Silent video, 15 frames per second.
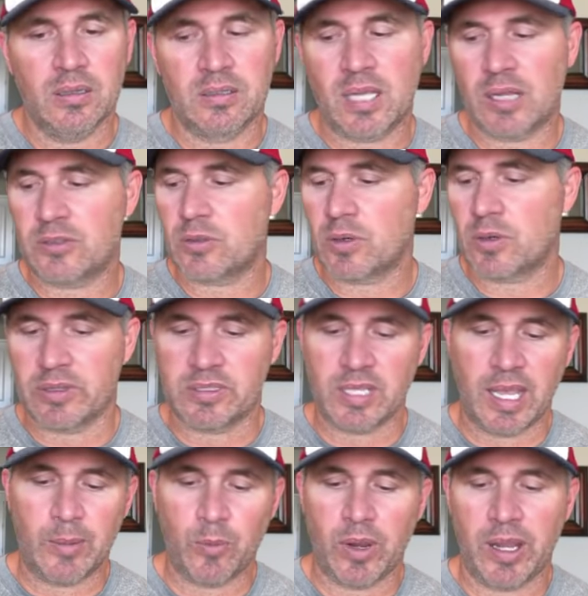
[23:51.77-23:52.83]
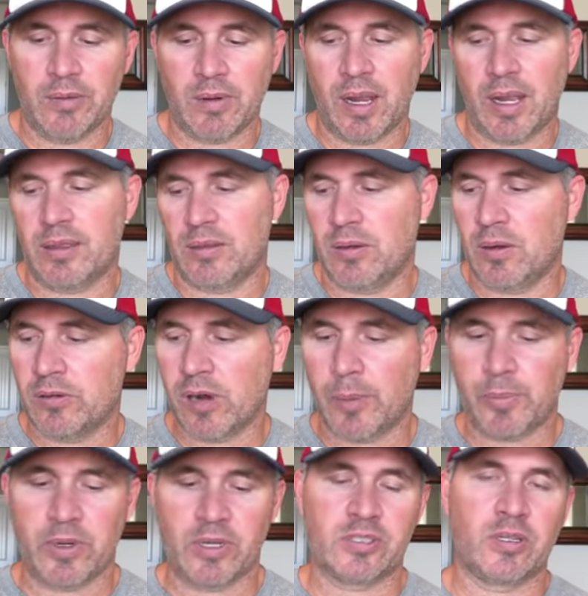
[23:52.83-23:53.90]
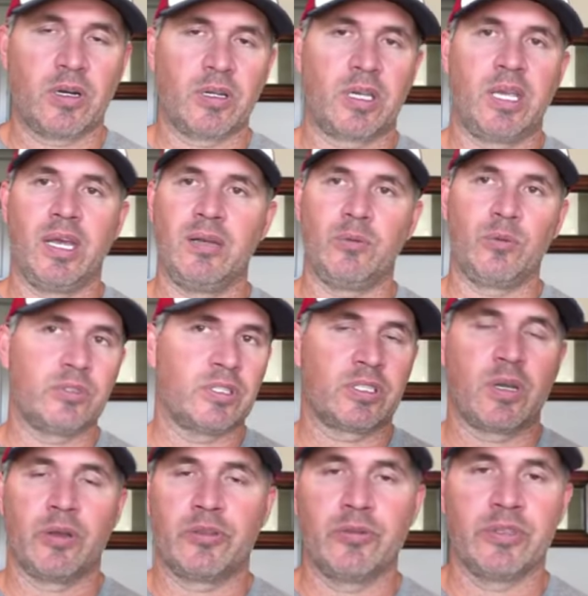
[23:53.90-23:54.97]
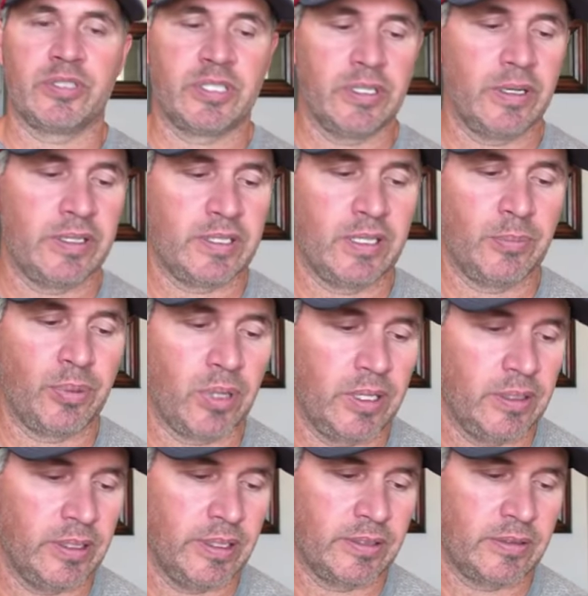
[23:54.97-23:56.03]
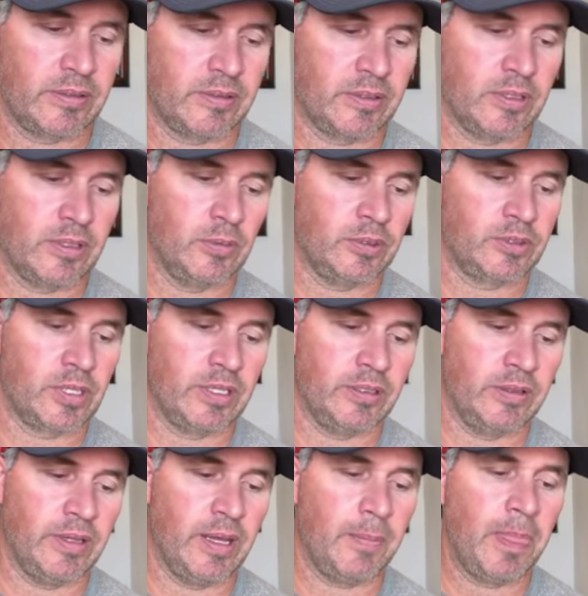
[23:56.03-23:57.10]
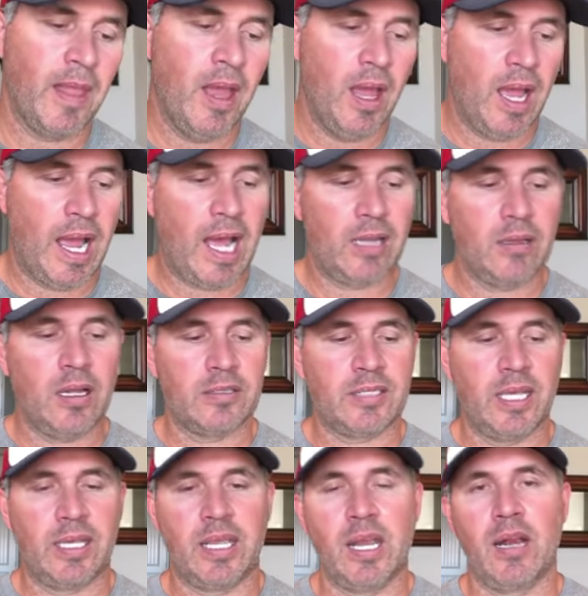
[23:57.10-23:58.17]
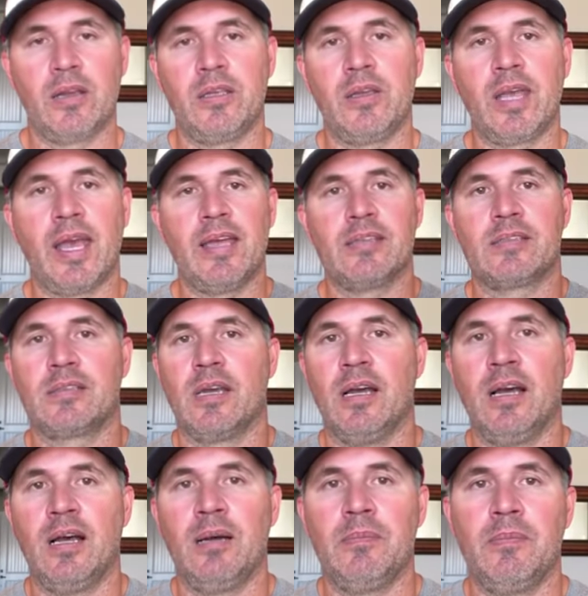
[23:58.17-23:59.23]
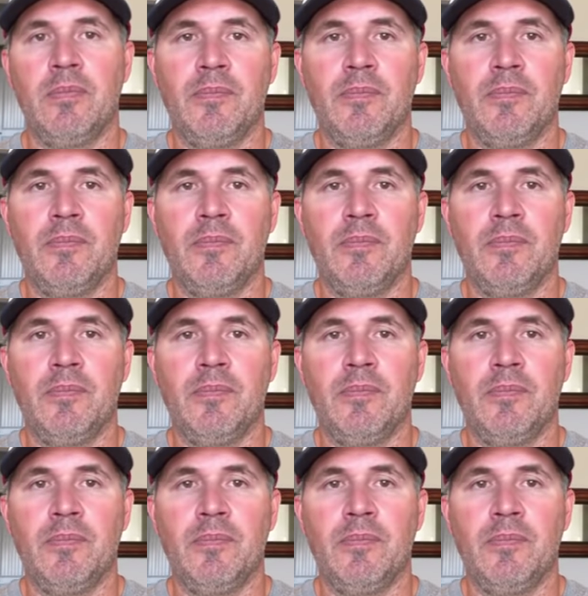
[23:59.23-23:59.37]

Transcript: sort of the same way, right? The owner operator starter kit, and we'll just go through a series and a playlist. So we'll try to do that. Outlaw, take care. You guys, I